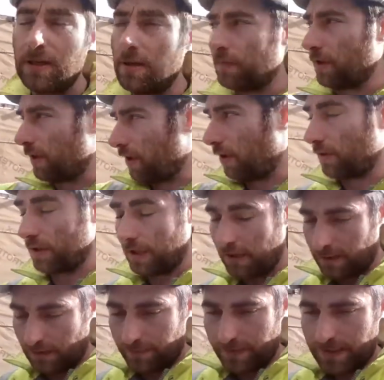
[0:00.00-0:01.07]
but longer
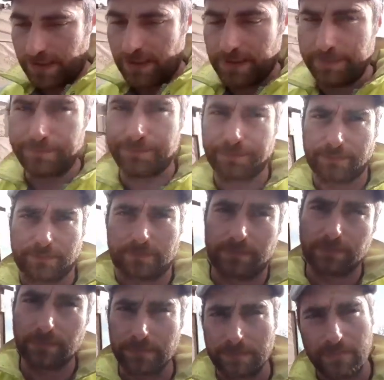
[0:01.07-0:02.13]
obviously.
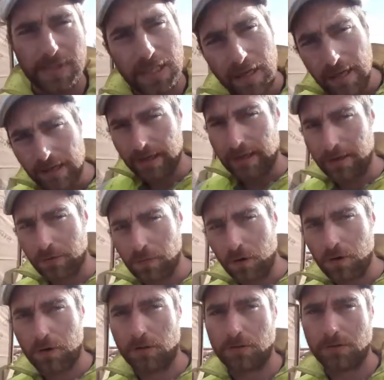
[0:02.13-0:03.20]
And then the
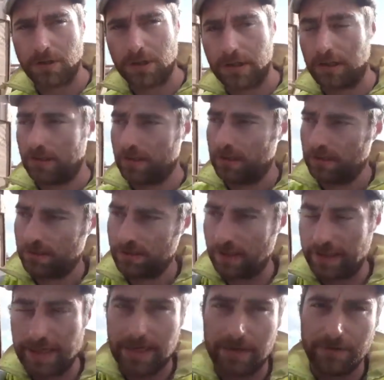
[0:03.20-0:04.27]
walls,
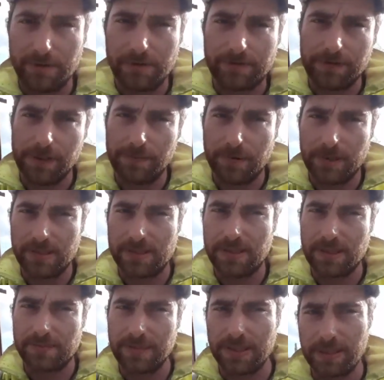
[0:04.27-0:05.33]
again I'll use
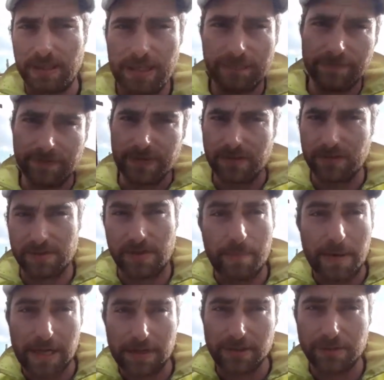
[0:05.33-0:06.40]
3.6 metre lengths because they're
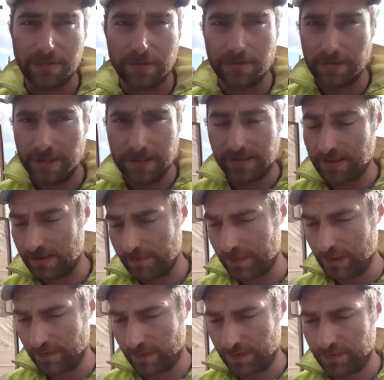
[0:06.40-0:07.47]
manageable and easy to
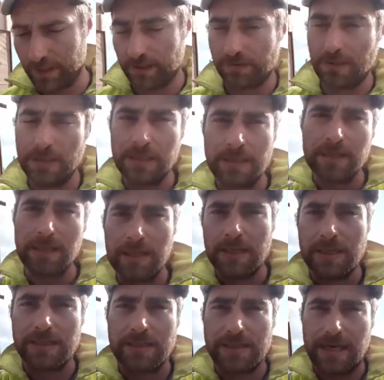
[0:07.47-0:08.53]
move on your own.
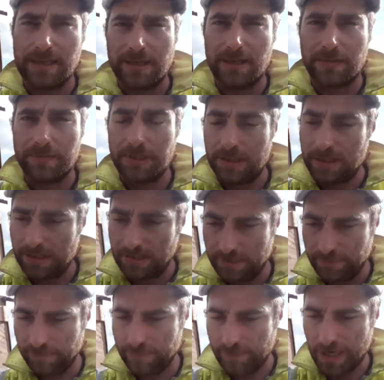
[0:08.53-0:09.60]
Stand it up,
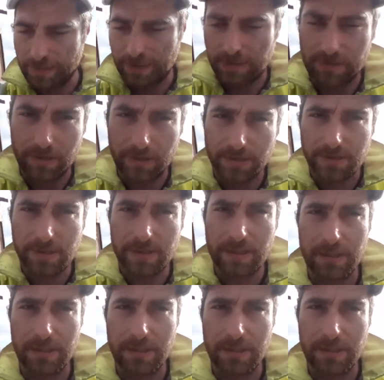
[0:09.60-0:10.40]
frame across,